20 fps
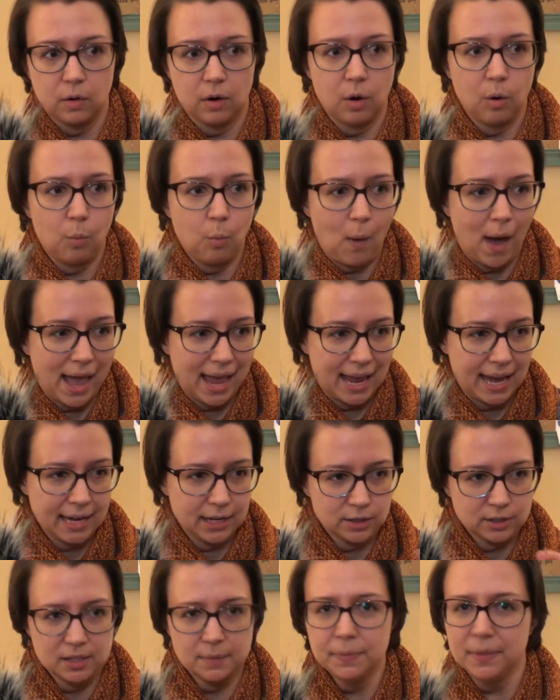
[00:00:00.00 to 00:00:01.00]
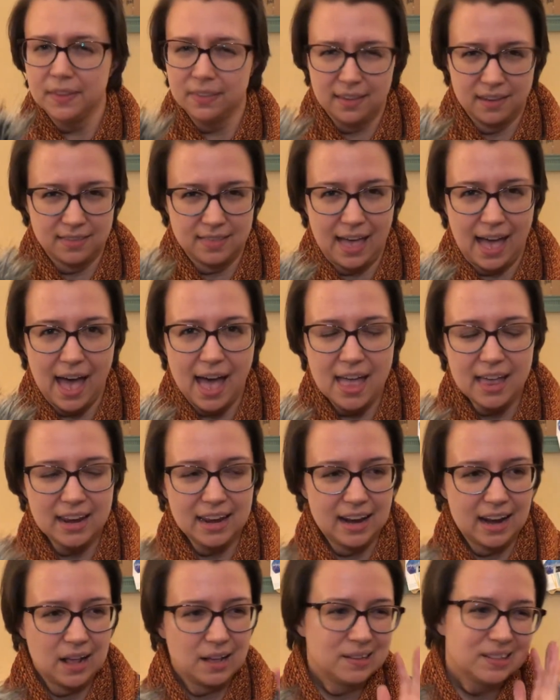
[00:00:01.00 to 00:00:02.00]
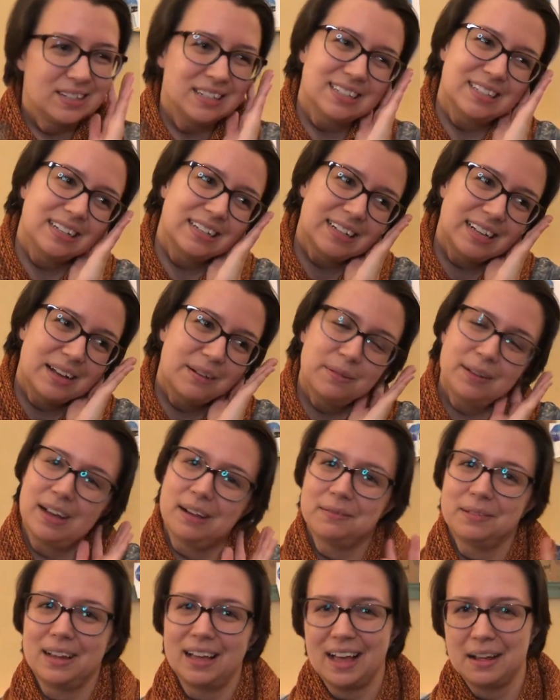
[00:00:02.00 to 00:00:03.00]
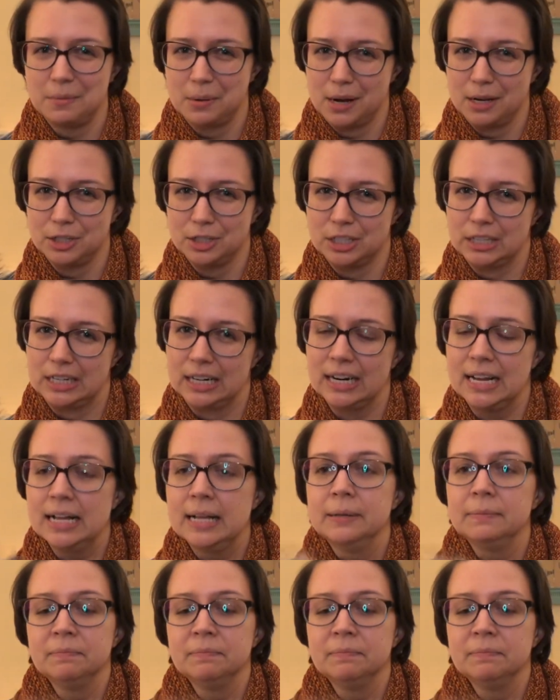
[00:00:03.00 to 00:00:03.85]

or a white or something like that, and I was just like, oh, I'm not sure.